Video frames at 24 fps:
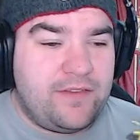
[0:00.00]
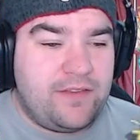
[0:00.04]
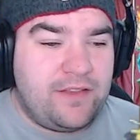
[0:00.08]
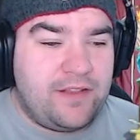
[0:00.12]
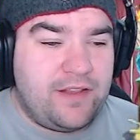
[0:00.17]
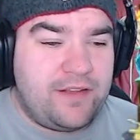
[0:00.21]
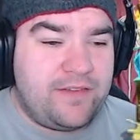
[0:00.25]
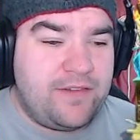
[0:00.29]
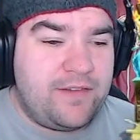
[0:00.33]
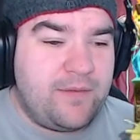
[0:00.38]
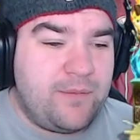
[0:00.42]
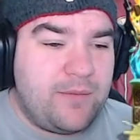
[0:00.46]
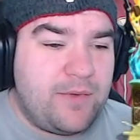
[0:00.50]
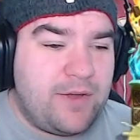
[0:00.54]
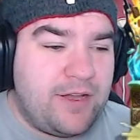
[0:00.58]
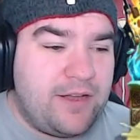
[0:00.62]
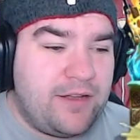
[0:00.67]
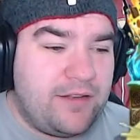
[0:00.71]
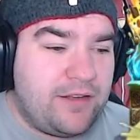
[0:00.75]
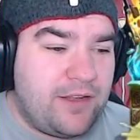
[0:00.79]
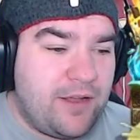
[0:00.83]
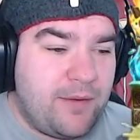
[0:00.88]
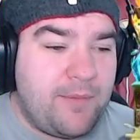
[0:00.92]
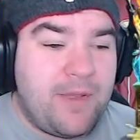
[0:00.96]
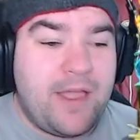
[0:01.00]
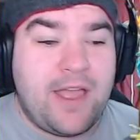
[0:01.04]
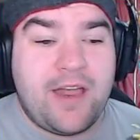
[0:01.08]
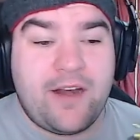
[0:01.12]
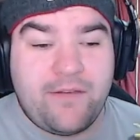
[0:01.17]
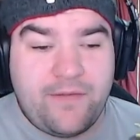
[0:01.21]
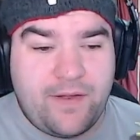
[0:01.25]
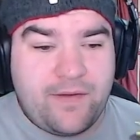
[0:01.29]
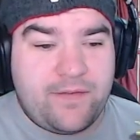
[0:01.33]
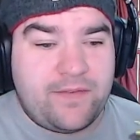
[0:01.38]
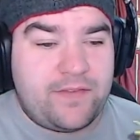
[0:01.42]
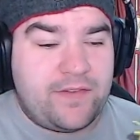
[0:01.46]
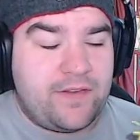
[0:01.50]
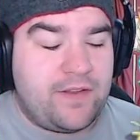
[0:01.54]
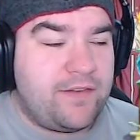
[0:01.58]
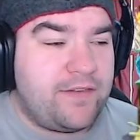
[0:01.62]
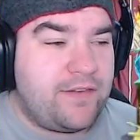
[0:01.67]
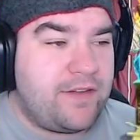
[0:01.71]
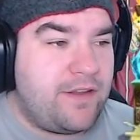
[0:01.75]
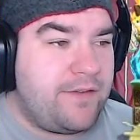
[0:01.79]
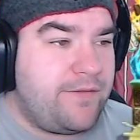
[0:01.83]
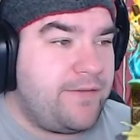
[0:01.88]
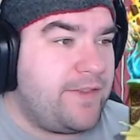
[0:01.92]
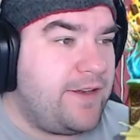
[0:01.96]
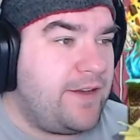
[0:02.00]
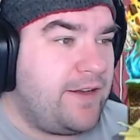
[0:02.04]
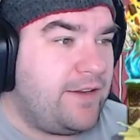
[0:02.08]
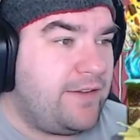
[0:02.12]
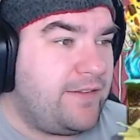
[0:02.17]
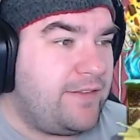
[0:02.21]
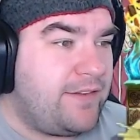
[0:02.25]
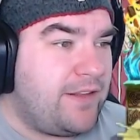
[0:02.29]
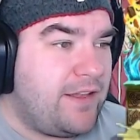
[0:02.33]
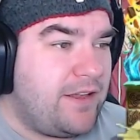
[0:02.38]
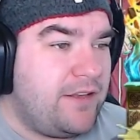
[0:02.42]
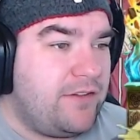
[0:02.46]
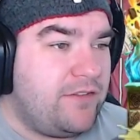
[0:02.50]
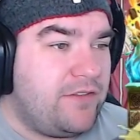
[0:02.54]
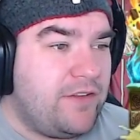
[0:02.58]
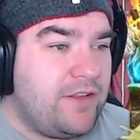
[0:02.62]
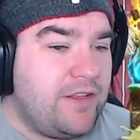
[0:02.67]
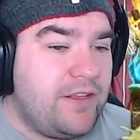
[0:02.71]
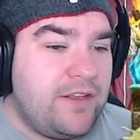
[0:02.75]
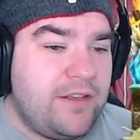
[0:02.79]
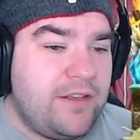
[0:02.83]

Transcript: lets him come out of Avatar state for the next stage there.